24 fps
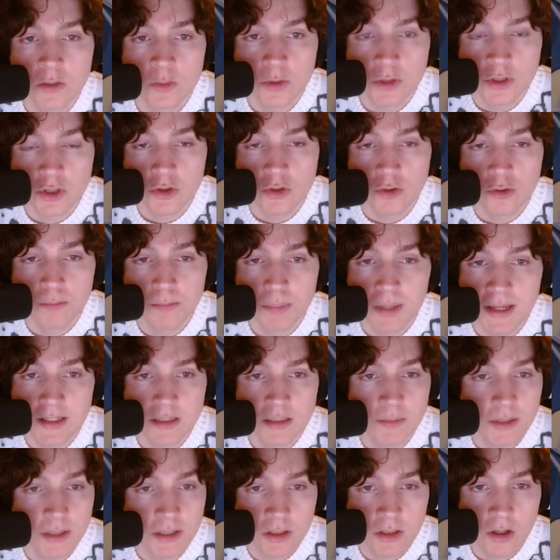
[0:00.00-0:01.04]
Would you play
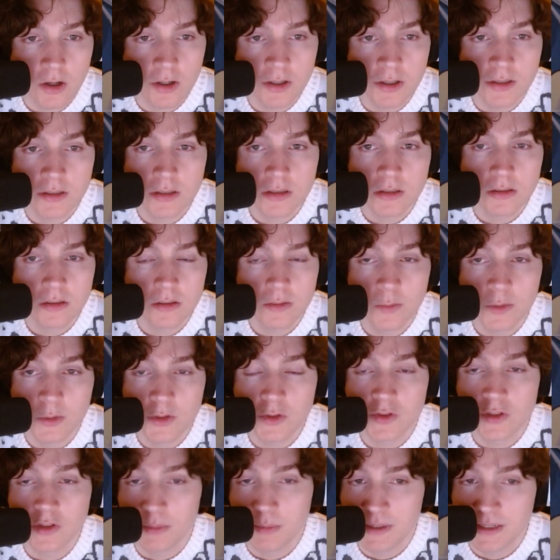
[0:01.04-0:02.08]
some other cards? Would you
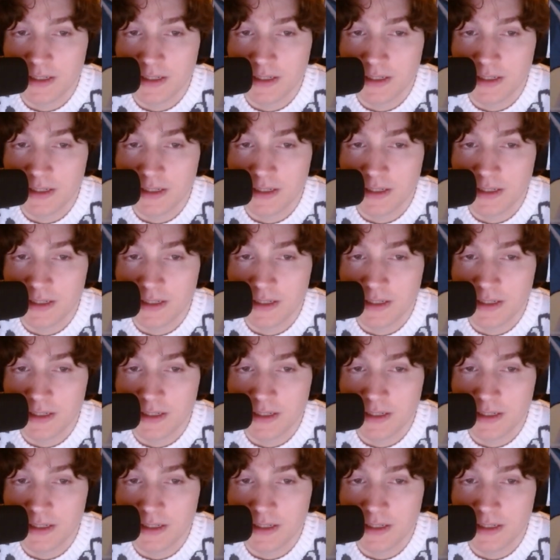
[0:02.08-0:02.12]
still play